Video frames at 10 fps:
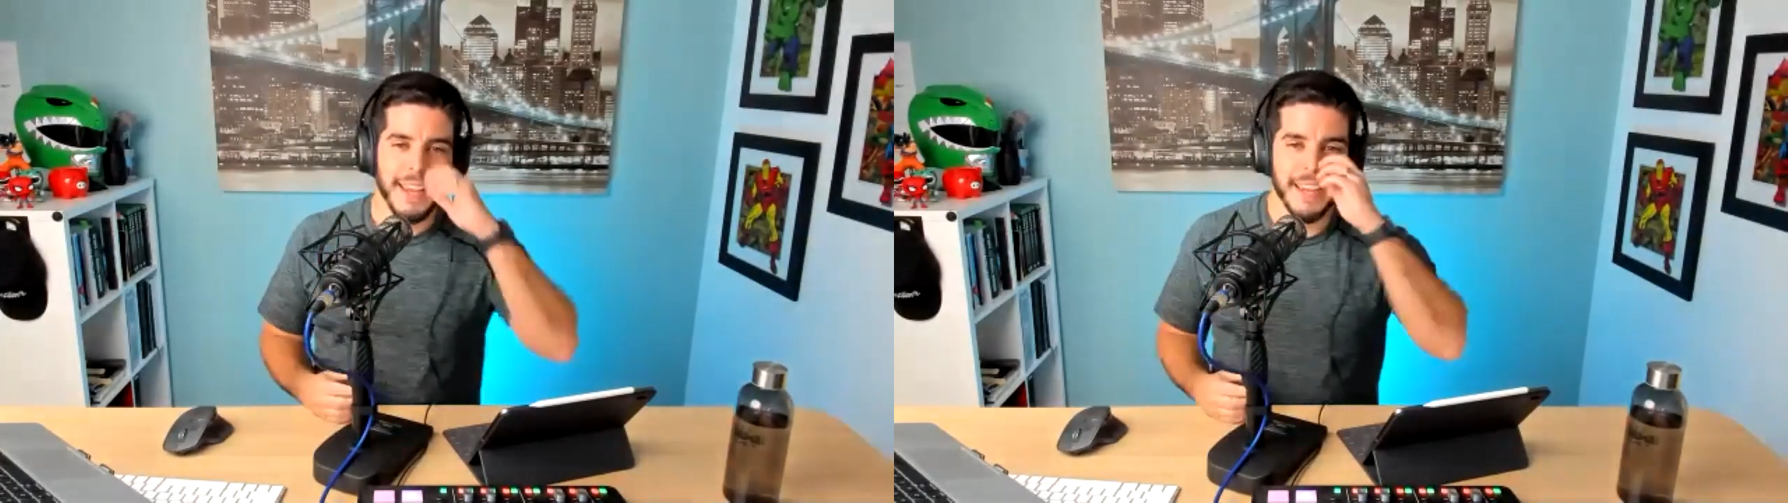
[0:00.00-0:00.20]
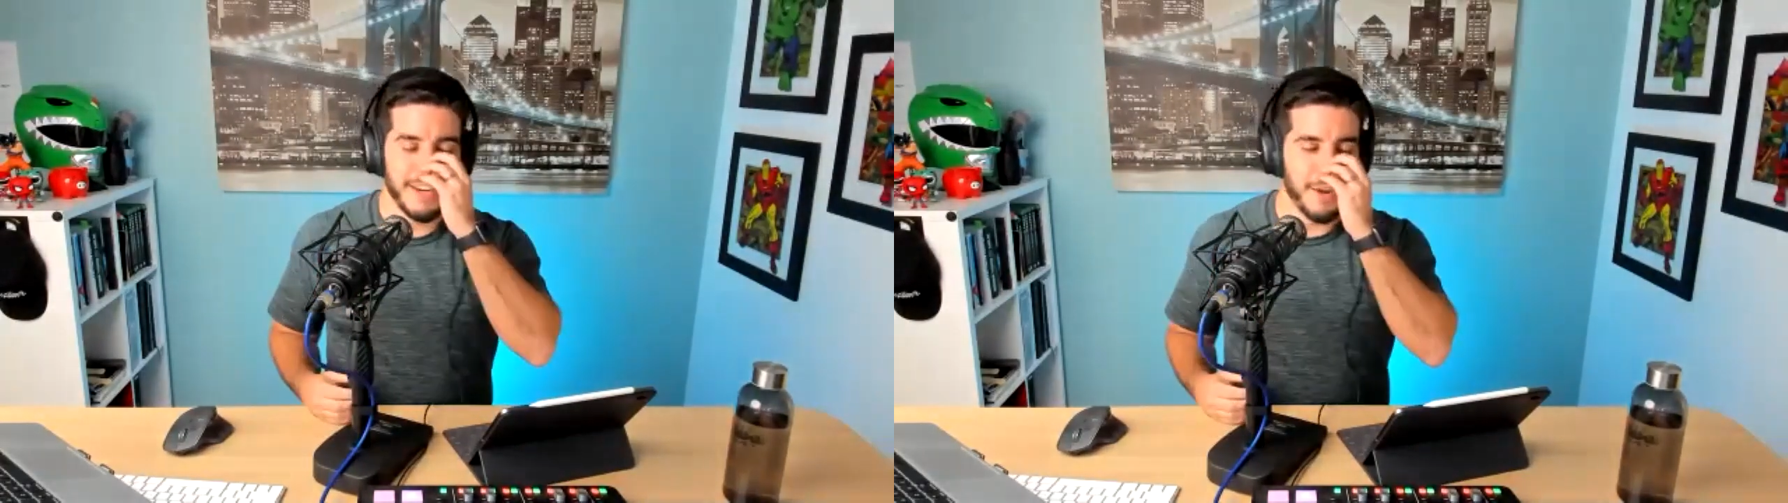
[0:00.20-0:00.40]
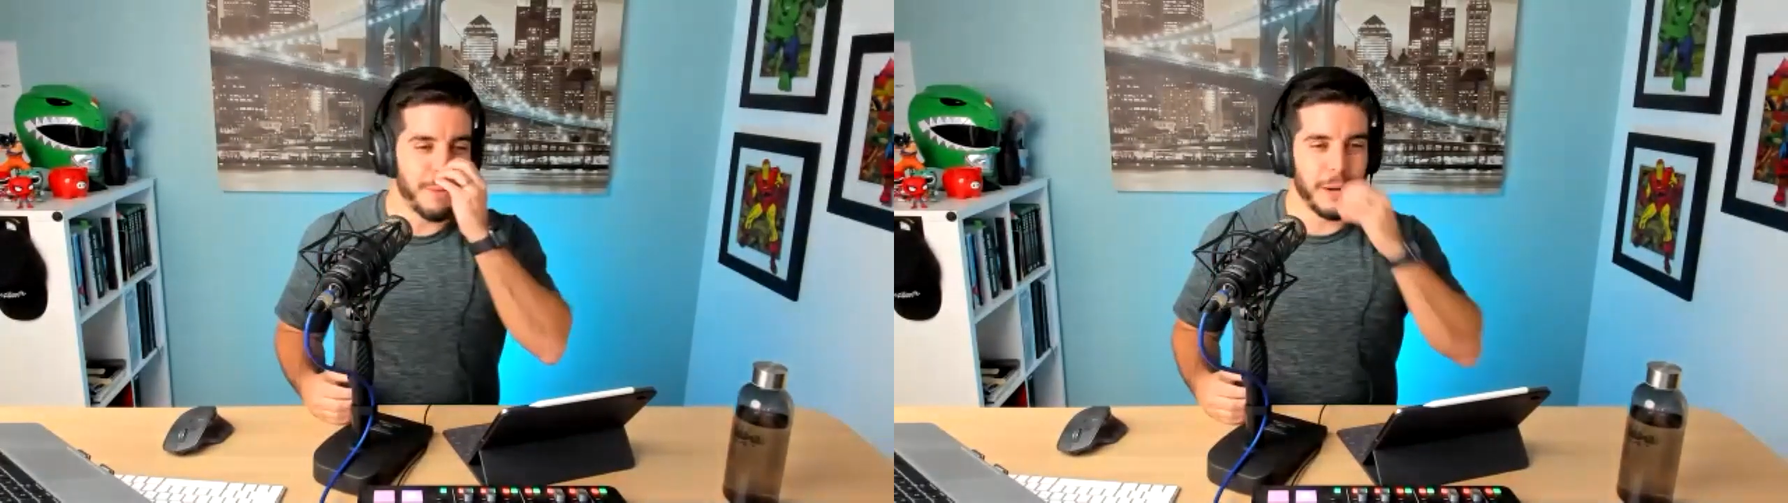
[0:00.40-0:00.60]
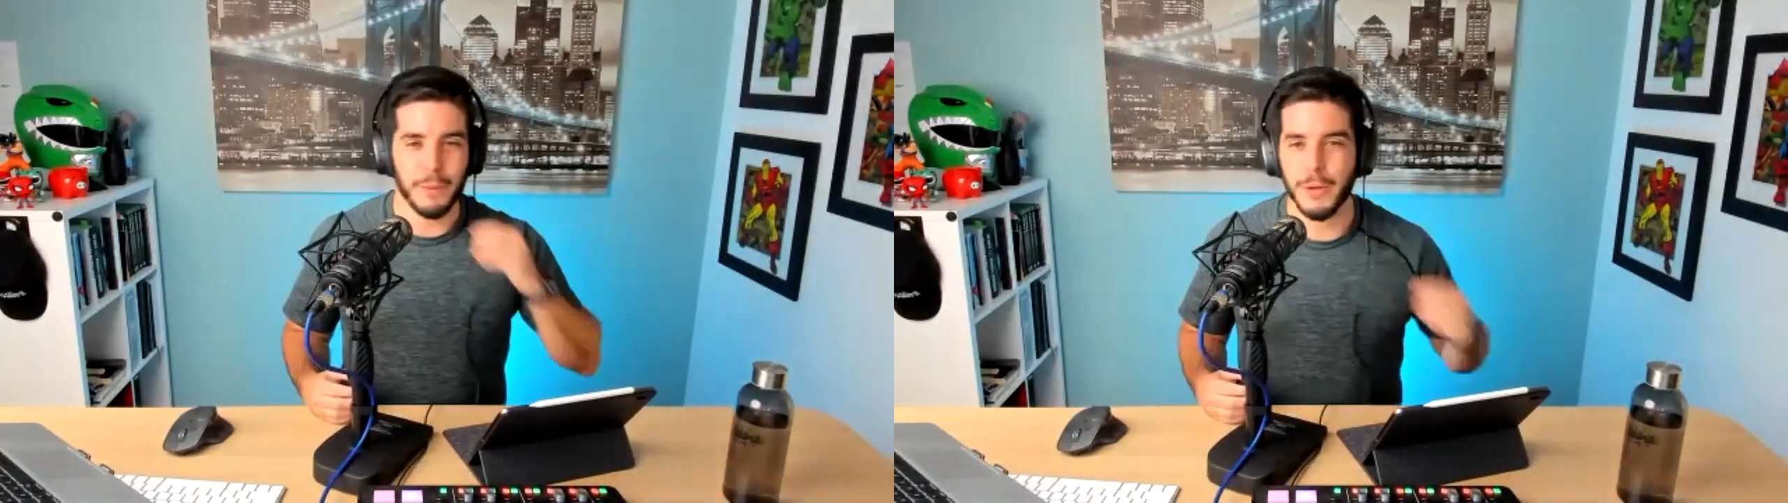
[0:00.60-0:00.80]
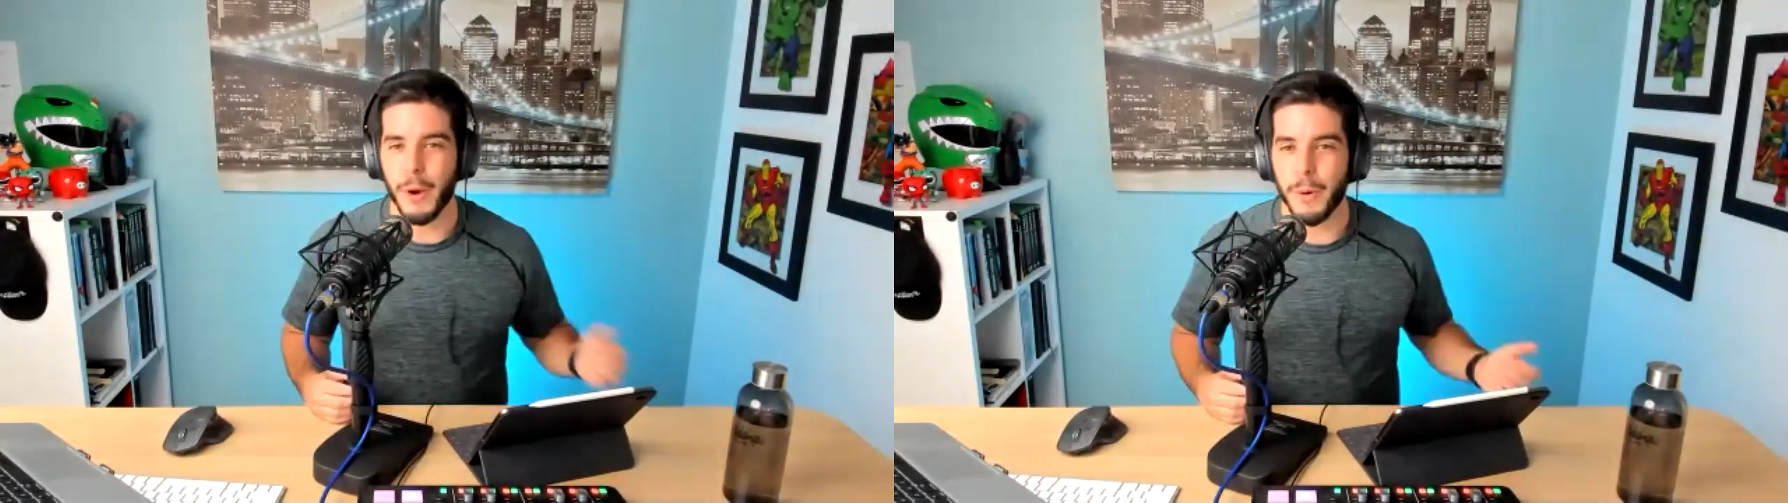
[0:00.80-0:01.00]
Nobody
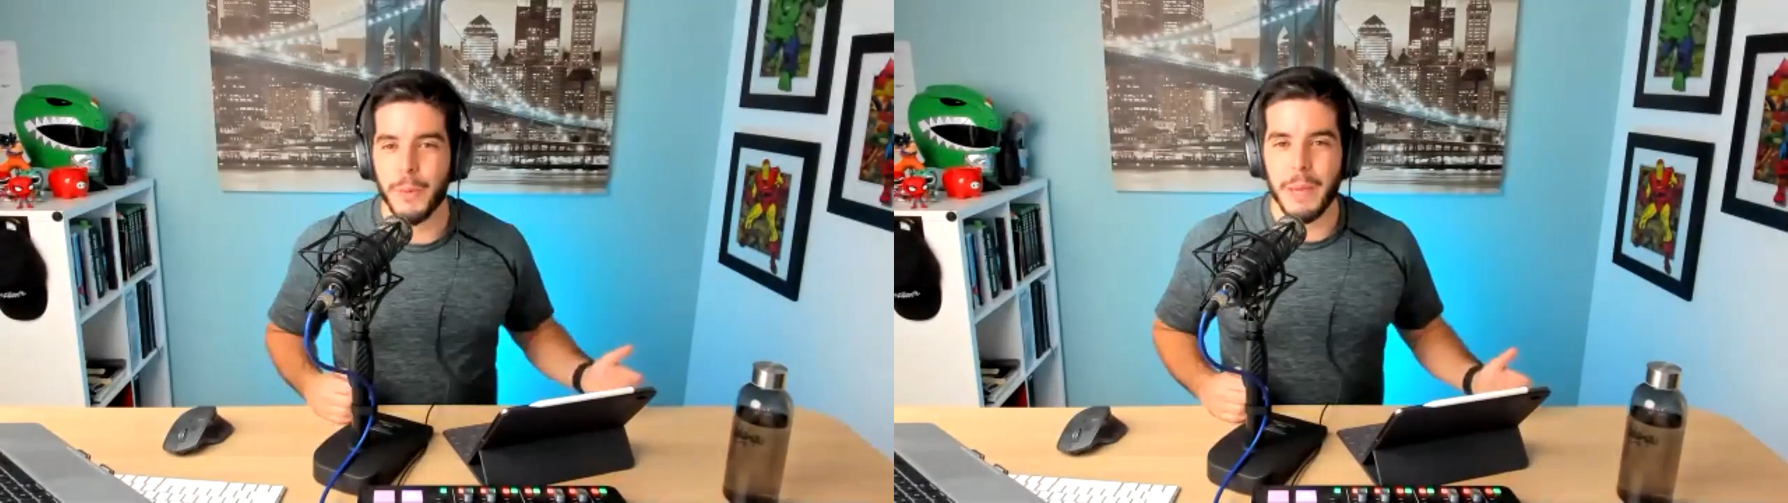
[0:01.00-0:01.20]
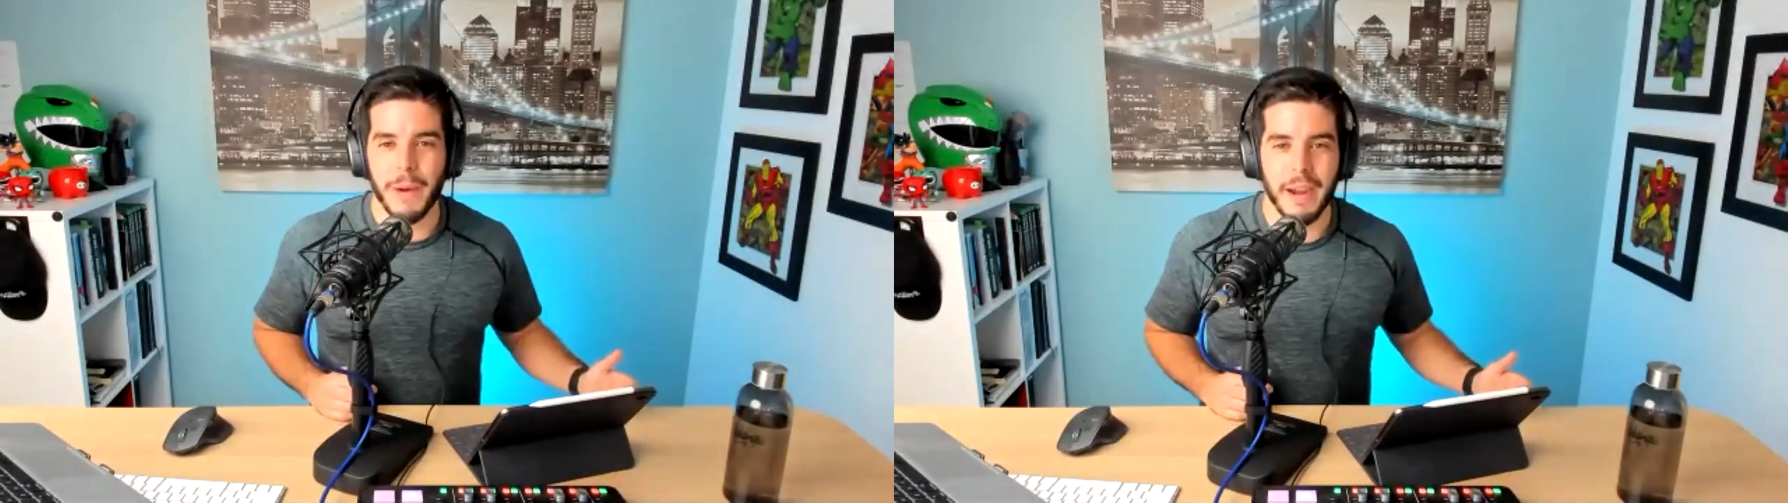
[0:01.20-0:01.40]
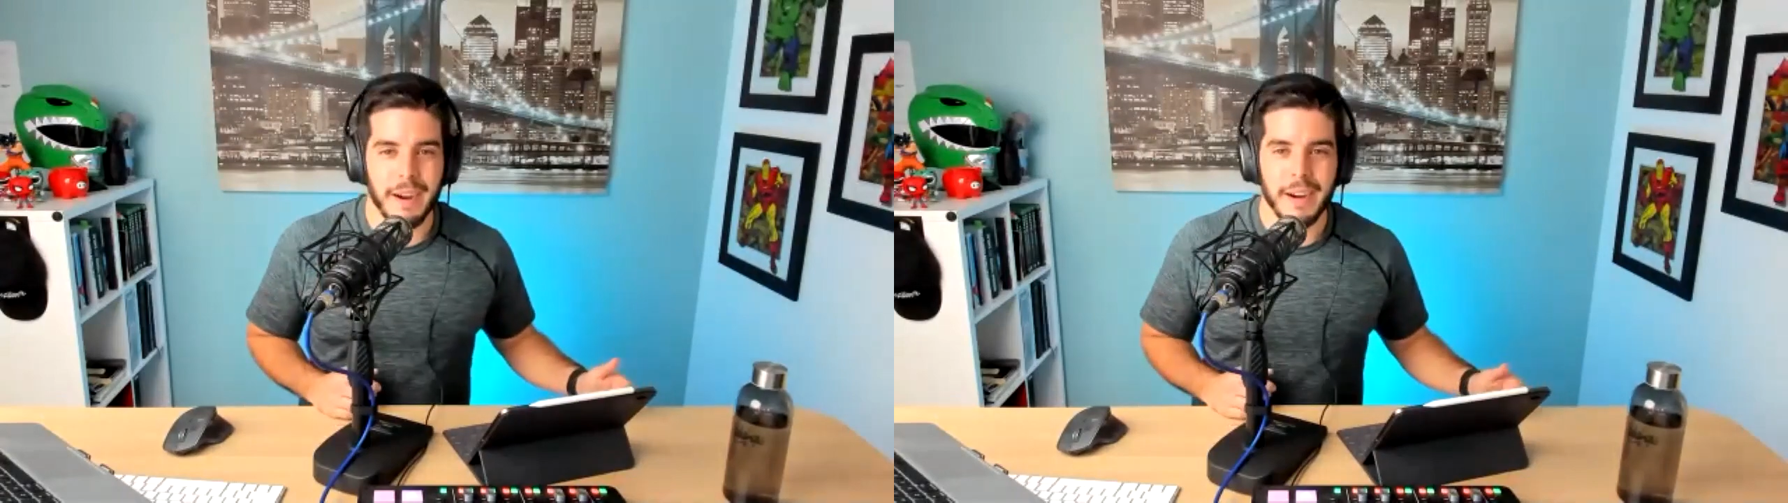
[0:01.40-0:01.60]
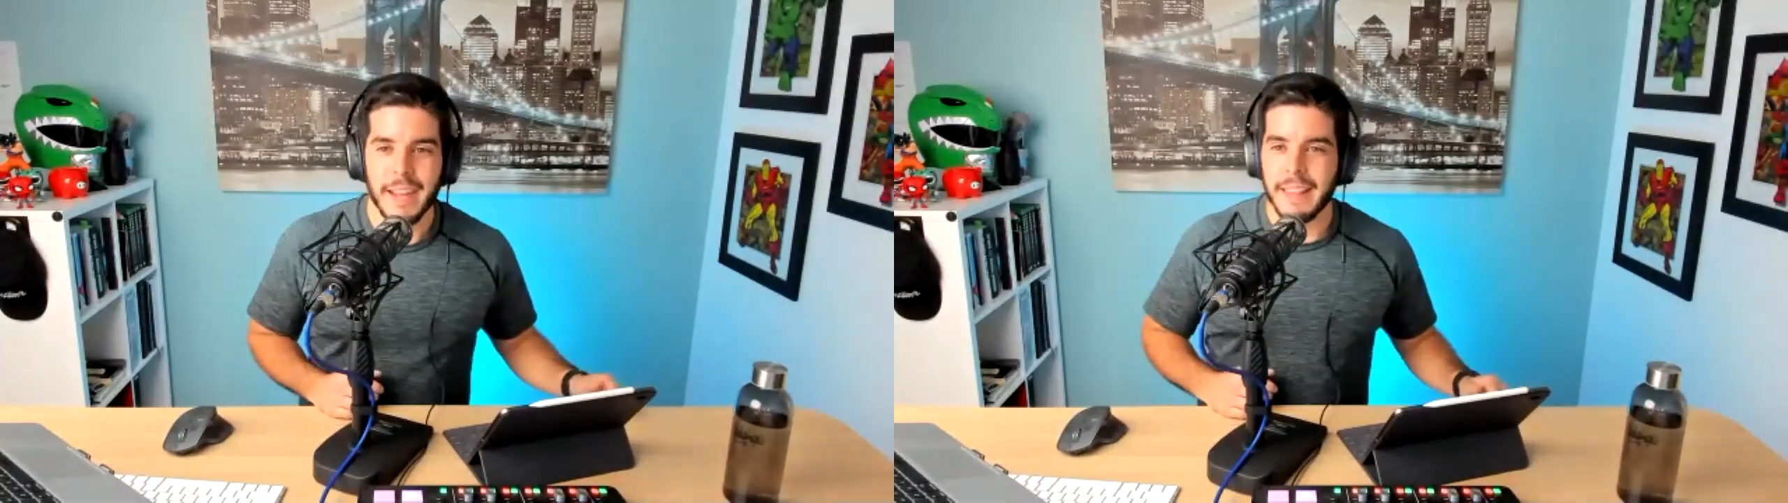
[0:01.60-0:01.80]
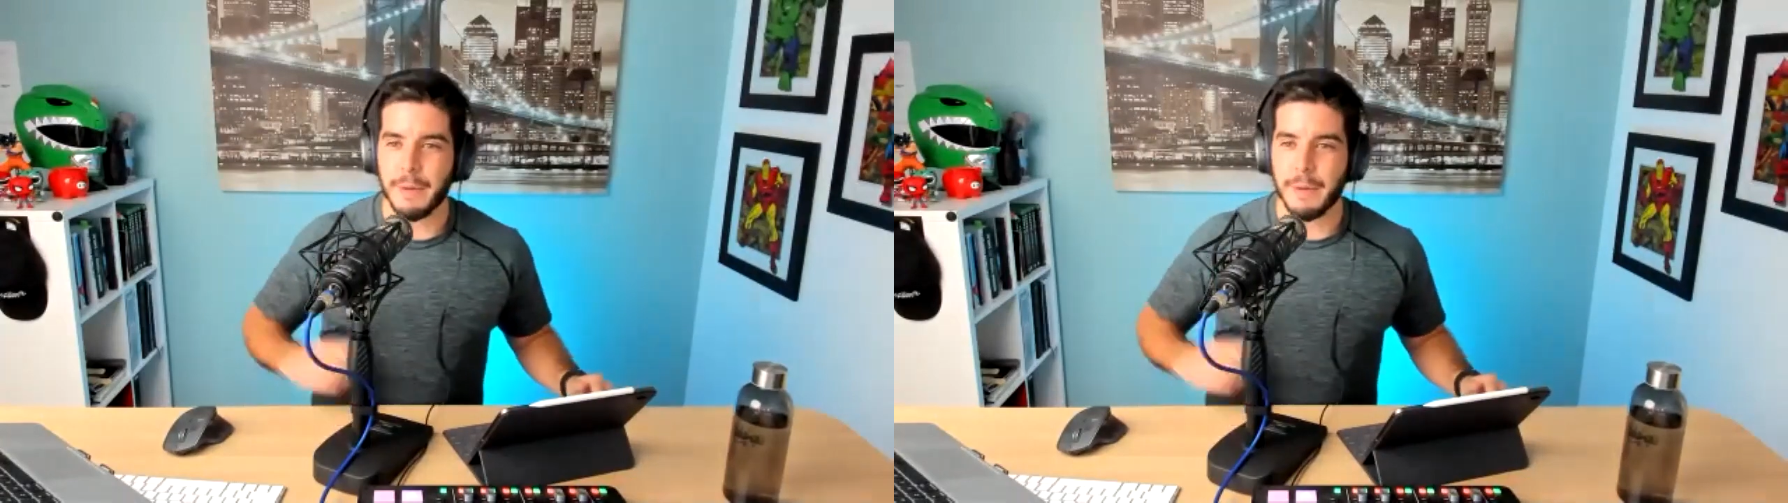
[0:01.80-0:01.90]
will know who we were.